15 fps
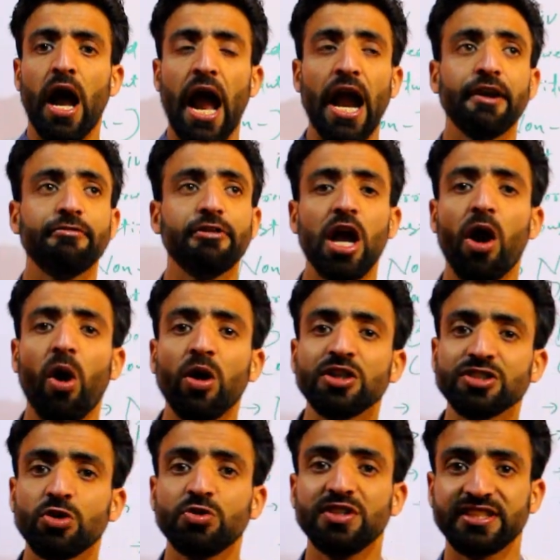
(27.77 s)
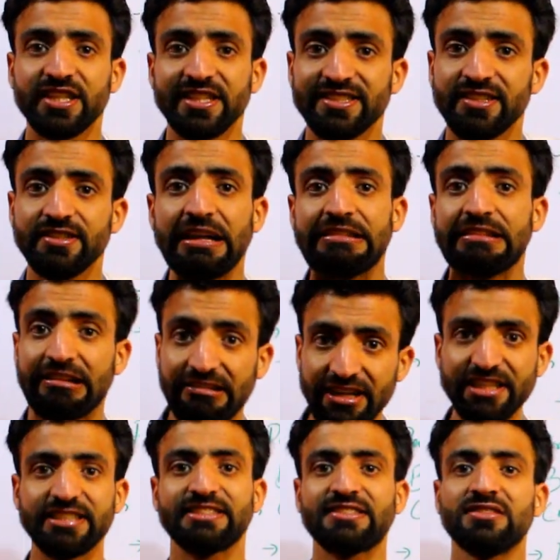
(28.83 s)
and we have also discussed the
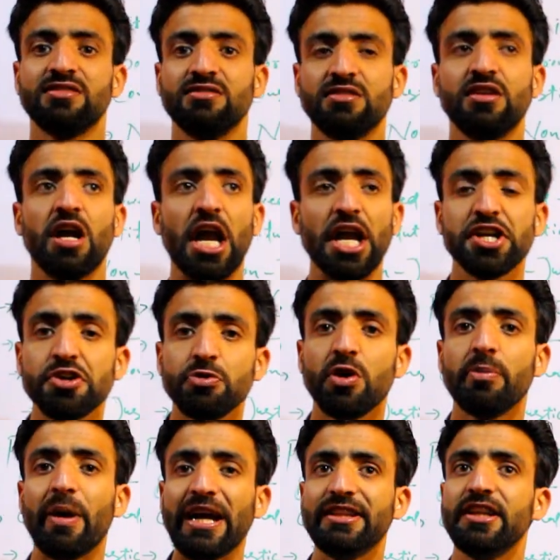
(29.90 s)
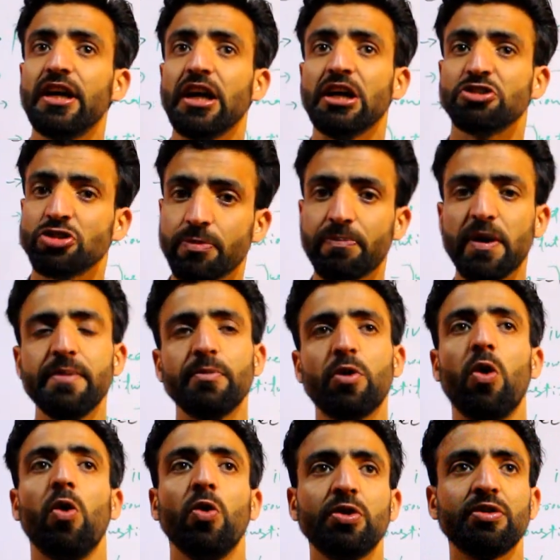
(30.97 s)
writs issued by the Supreme
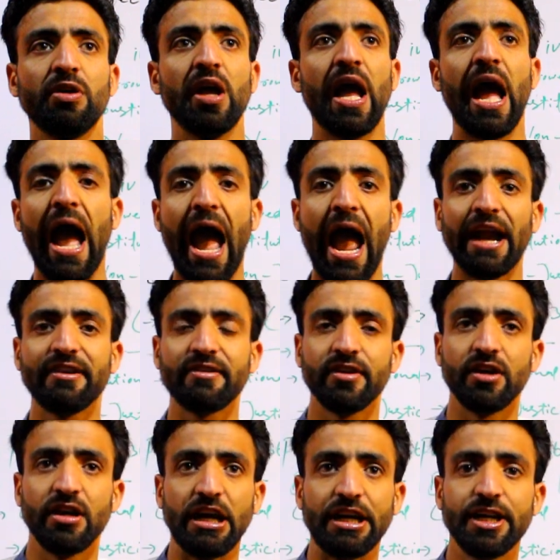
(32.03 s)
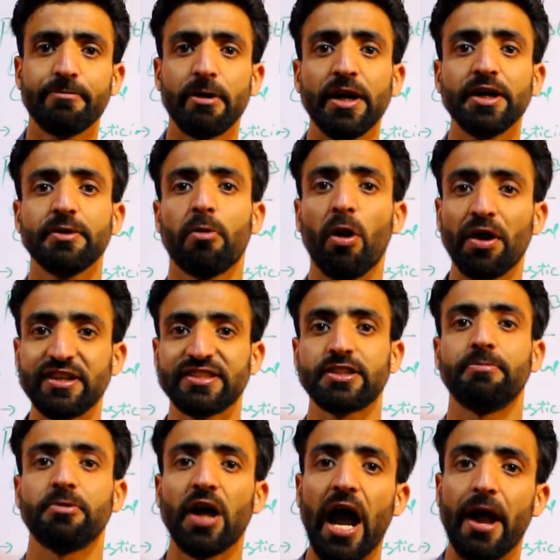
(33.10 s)
Court at different points
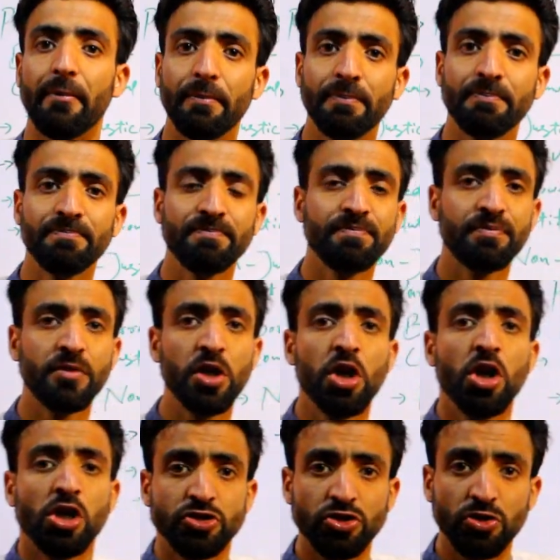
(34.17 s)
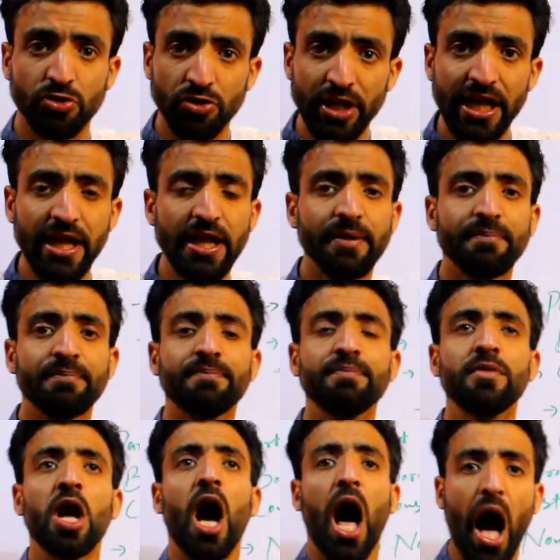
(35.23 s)
of time. So today
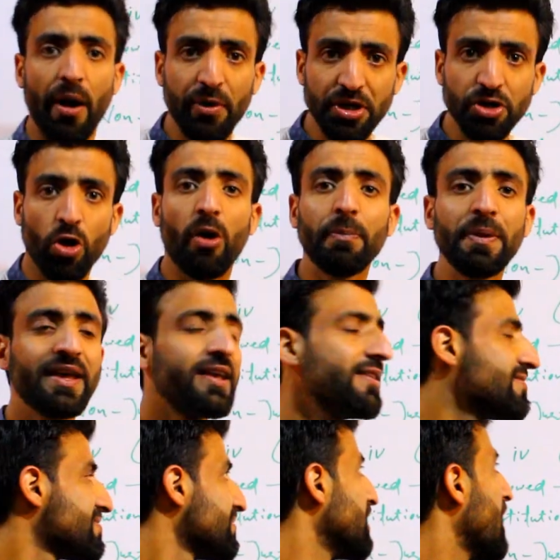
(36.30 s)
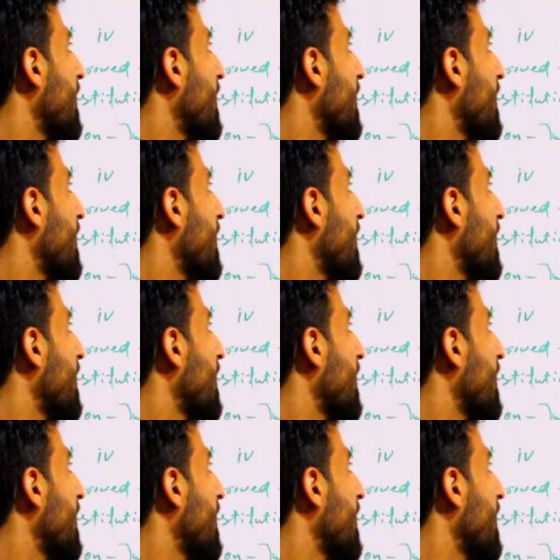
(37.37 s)
our topic is